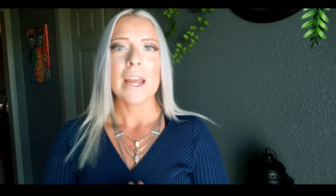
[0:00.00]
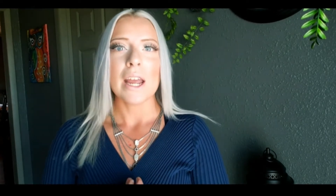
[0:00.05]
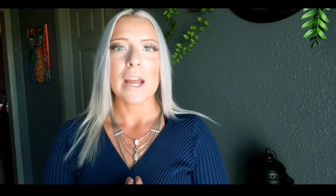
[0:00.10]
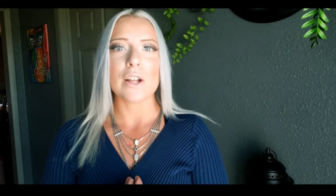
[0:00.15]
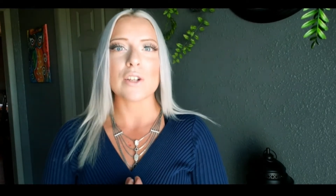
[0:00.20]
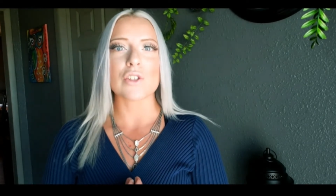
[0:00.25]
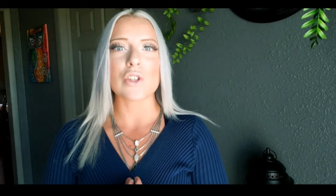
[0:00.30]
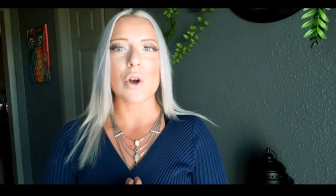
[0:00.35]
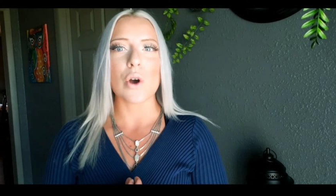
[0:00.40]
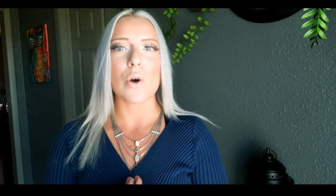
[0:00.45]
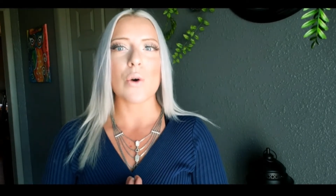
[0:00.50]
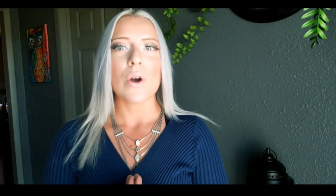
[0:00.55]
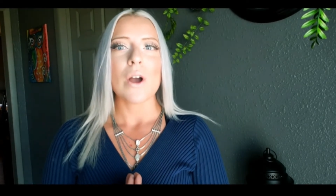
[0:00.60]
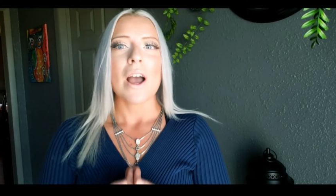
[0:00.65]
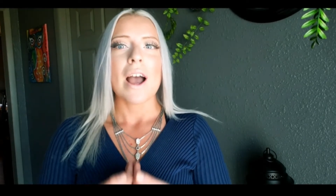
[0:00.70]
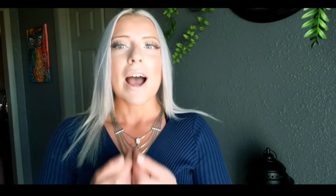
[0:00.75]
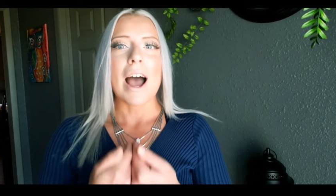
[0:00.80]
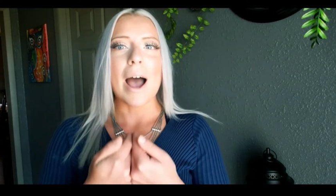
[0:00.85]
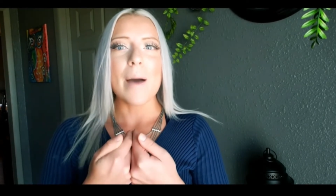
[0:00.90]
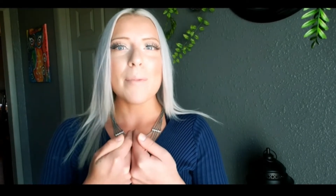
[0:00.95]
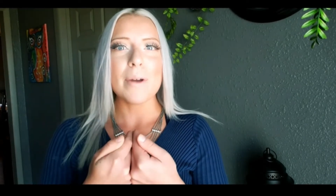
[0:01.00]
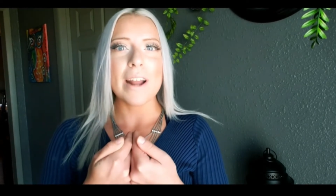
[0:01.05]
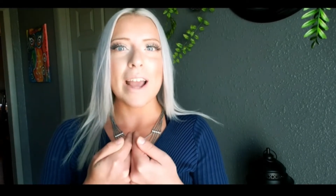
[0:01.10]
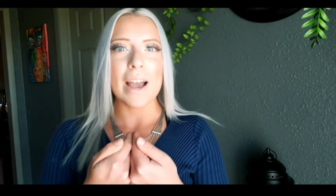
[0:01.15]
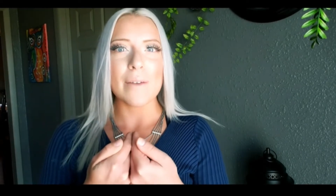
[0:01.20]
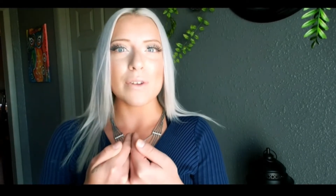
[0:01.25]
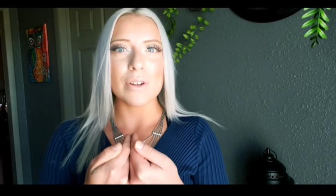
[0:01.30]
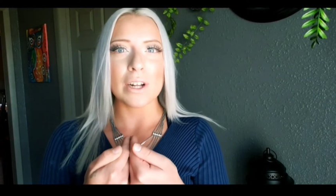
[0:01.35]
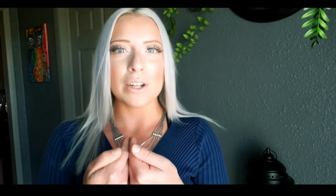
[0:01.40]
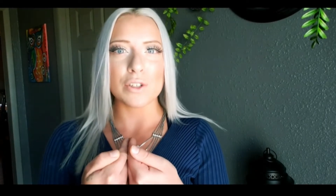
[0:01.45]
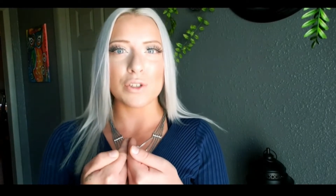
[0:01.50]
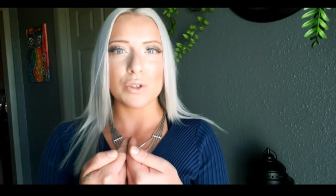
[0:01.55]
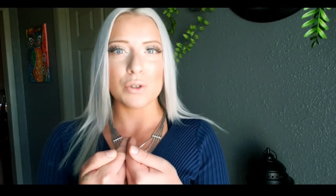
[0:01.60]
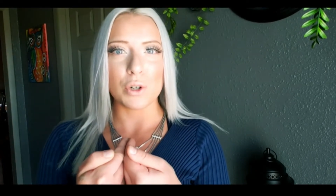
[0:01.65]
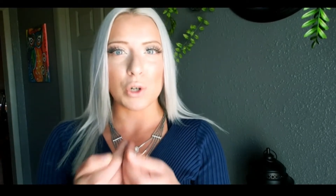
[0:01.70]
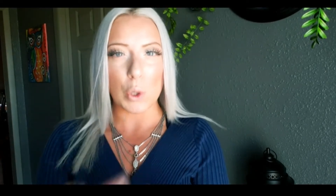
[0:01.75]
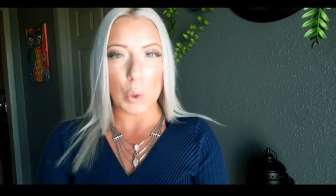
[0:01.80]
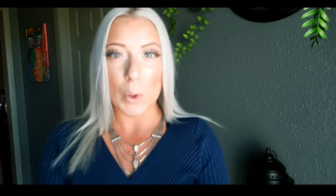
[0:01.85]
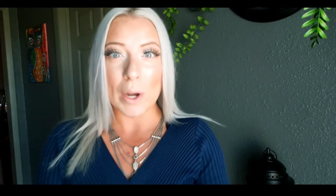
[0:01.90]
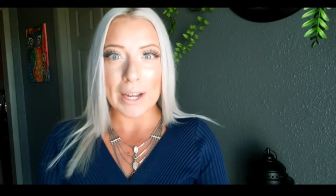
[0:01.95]
And so I'm going to have you guys do a
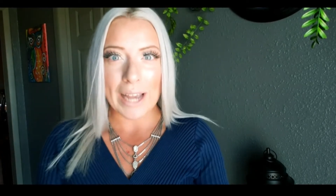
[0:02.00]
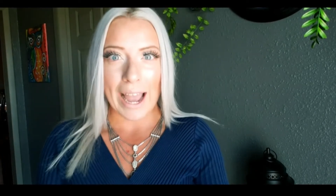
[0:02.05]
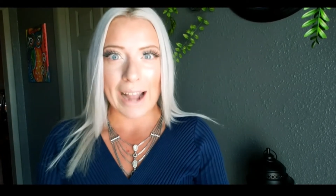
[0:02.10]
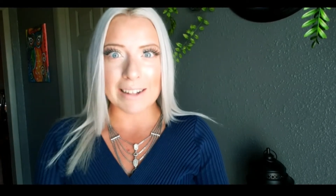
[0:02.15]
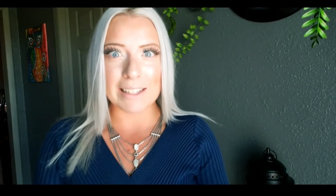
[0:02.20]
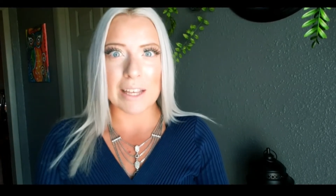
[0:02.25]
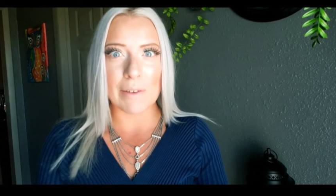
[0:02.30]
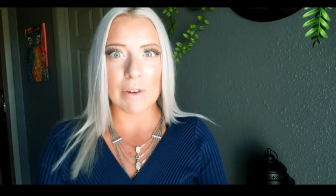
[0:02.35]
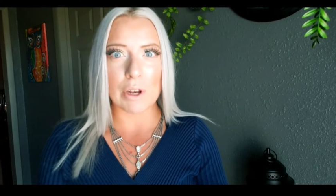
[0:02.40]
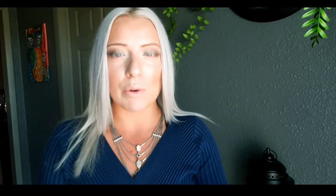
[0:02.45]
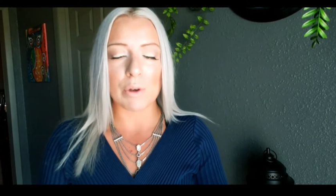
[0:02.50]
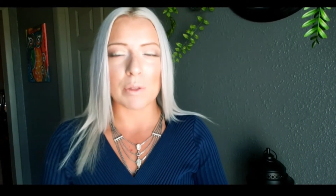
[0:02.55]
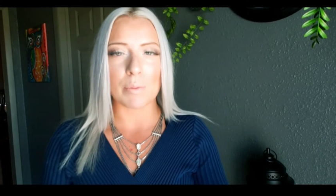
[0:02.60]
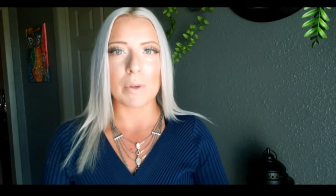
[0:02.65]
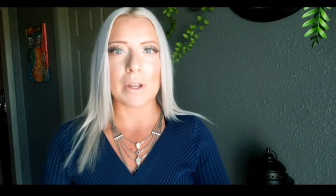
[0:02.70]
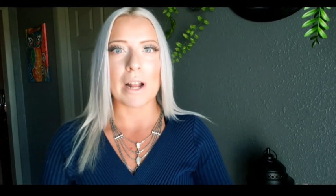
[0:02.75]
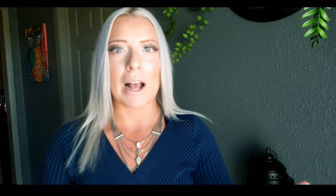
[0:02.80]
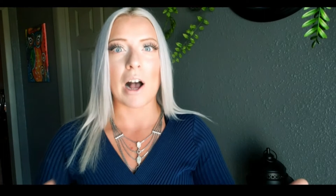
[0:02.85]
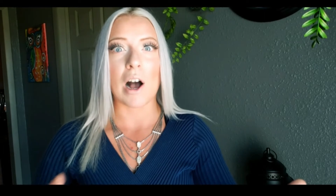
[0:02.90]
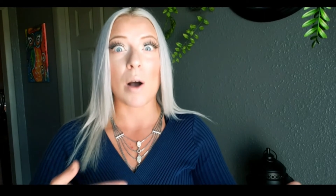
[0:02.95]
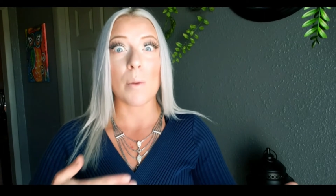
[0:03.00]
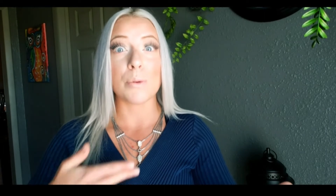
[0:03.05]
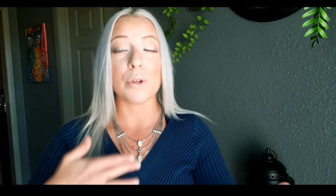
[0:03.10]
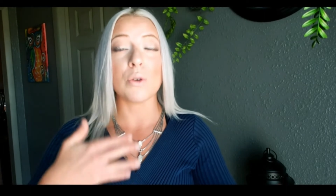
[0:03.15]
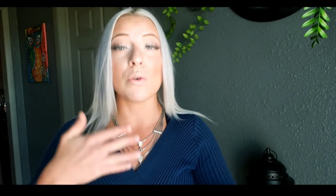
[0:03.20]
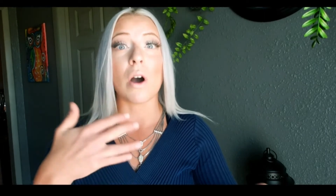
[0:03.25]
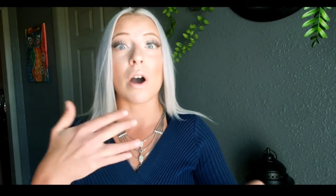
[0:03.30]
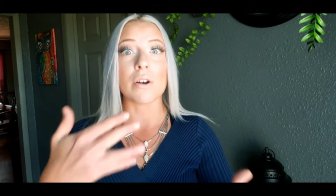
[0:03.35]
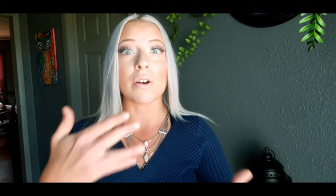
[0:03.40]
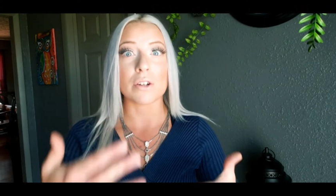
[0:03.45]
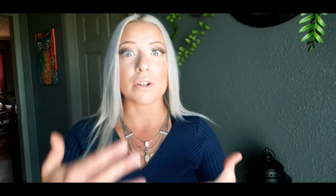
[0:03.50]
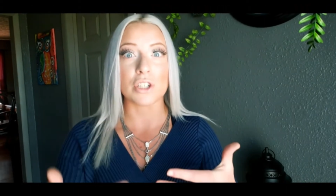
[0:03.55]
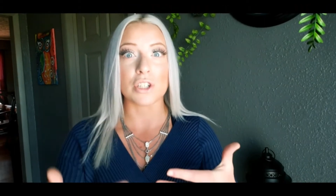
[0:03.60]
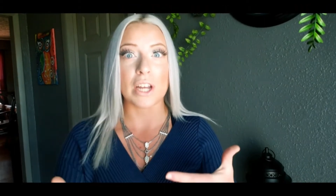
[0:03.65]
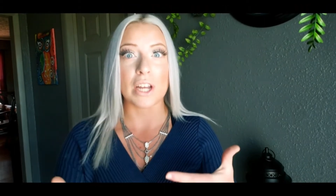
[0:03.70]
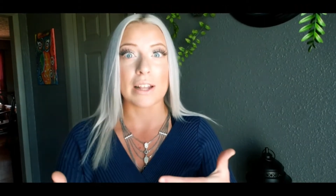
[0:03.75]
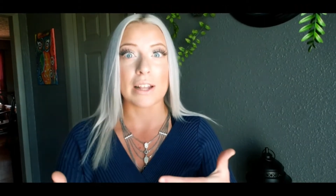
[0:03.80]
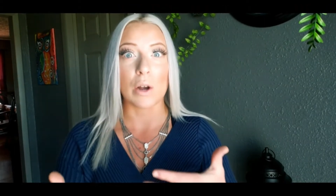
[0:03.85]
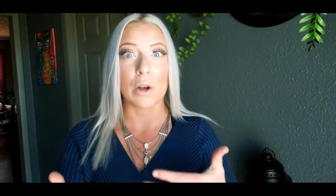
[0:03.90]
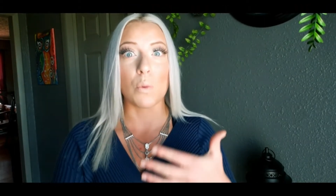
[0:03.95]
quick activity with me to help you
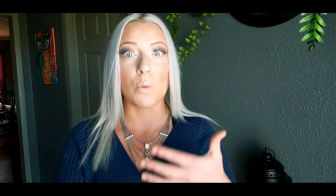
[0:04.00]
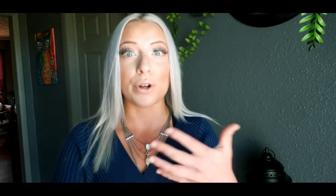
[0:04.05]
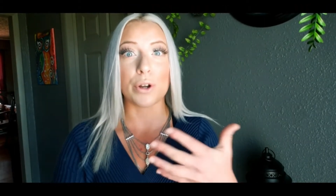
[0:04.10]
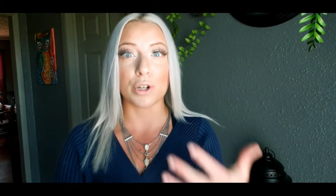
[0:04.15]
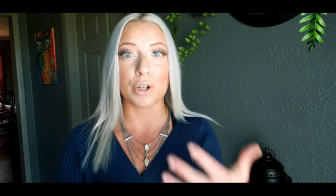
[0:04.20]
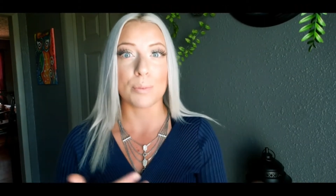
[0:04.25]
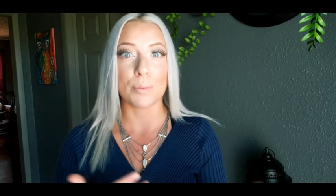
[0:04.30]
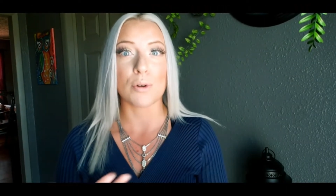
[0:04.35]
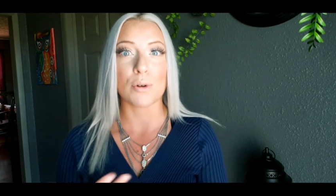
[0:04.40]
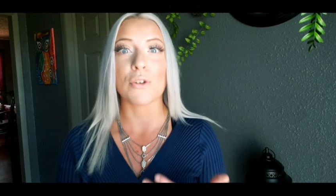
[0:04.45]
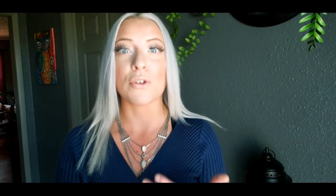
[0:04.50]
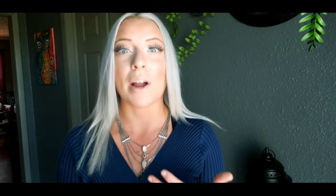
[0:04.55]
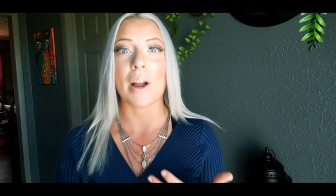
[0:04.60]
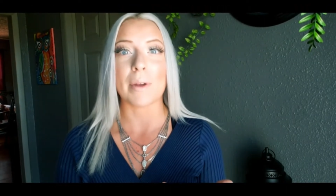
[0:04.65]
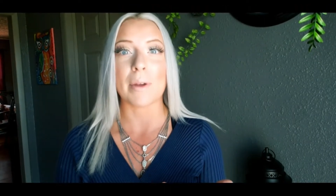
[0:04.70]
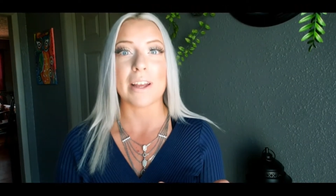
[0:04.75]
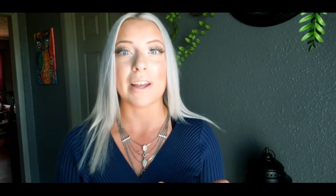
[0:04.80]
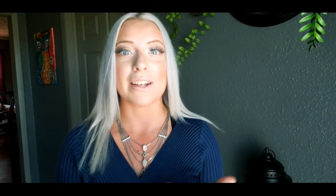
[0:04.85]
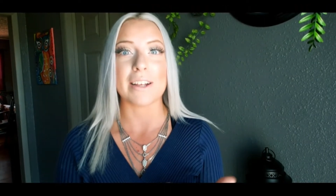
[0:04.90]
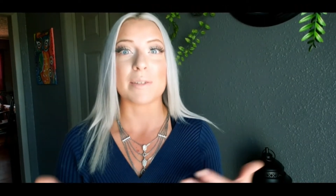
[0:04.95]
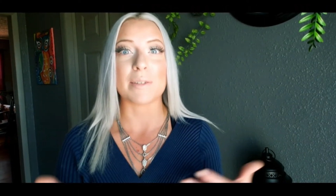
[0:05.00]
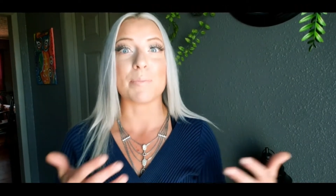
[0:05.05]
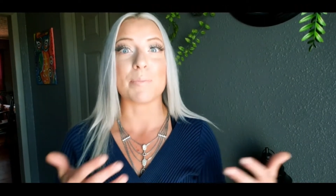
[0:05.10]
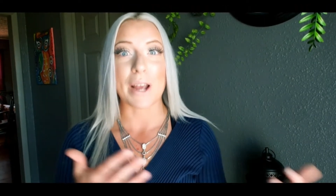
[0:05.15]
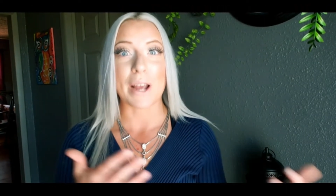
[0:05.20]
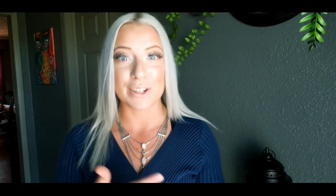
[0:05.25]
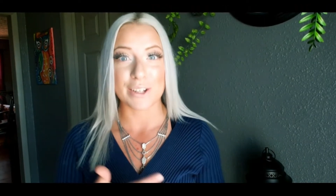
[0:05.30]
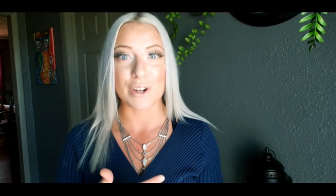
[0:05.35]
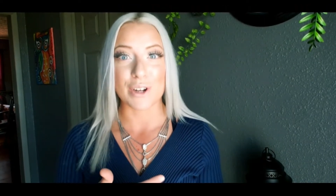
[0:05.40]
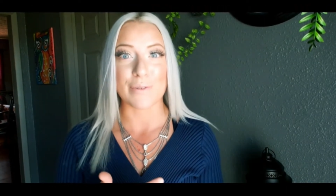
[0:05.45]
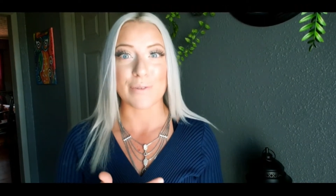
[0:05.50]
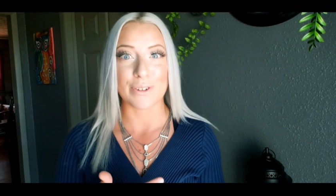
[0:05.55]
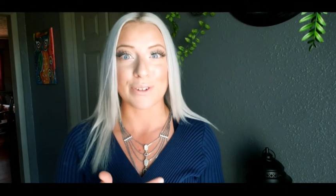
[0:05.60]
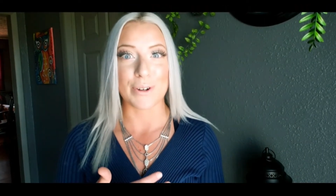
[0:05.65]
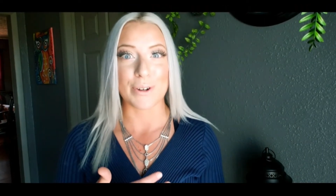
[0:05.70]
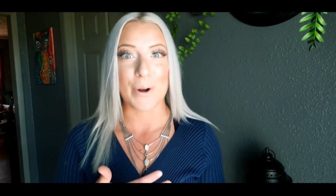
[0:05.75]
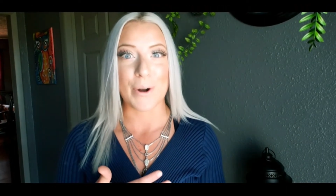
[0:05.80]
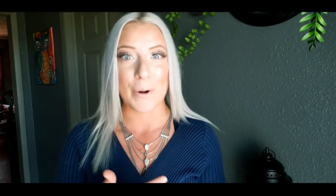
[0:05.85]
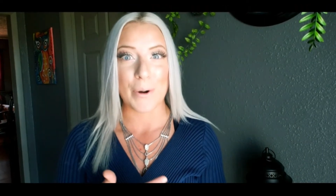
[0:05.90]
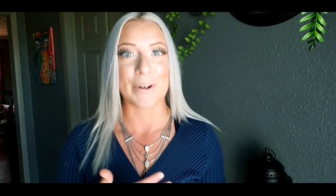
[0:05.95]
understand like where your programming is based off of
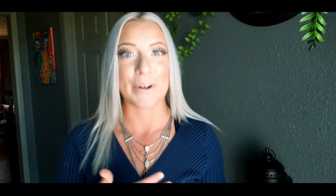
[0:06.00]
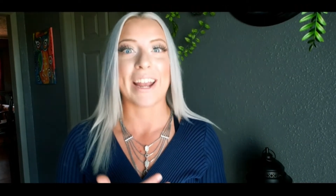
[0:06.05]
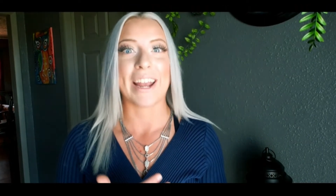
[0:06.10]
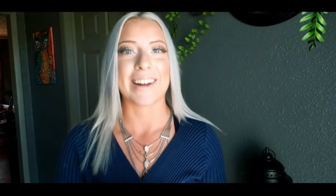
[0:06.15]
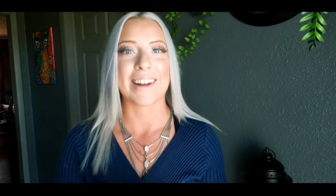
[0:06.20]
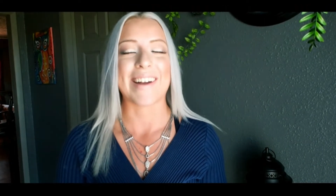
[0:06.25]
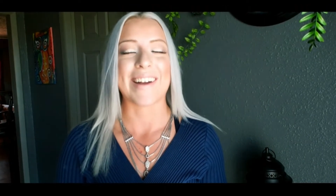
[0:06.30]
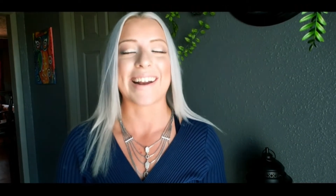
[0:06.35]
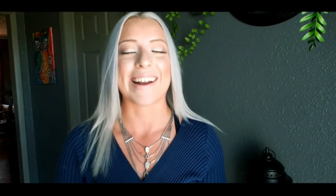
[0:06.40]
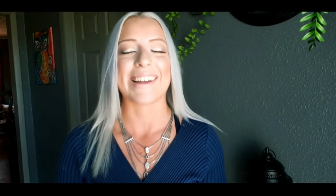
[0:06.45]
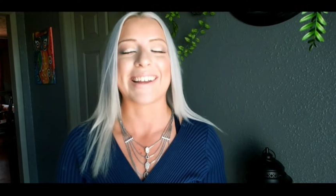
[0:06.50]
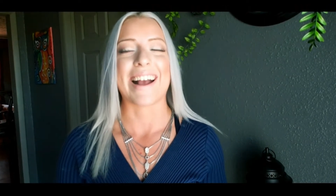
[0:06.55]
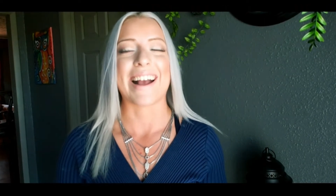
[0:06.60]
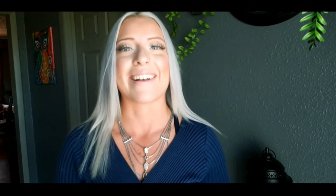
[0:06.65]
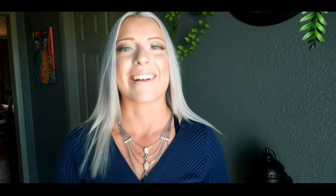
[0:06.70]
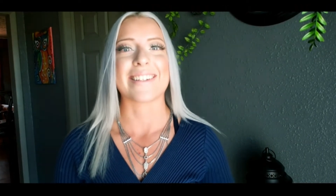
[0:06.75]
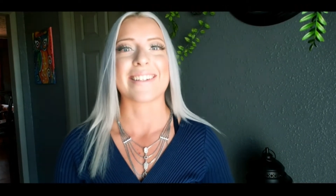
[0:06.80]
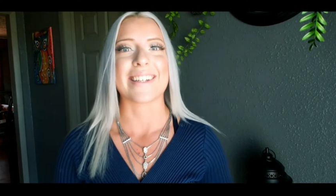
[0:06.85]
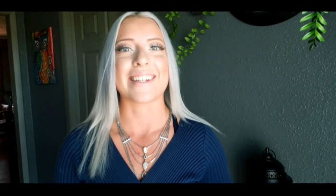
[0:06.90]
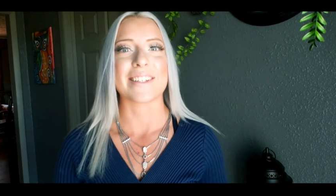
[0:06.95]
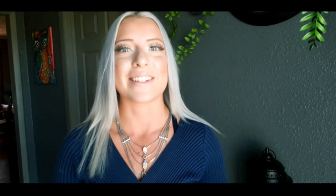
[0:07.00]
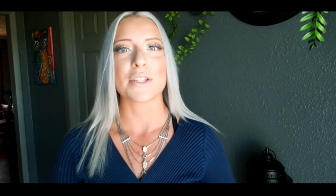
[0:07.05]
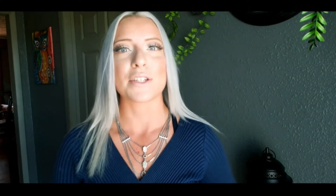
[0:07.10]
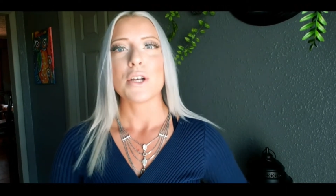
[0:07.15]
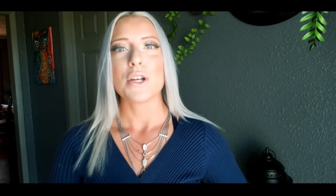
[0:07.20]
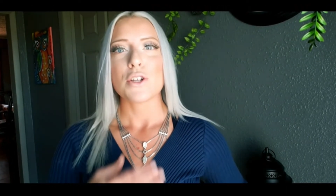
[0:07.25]
your own handwriting analysis.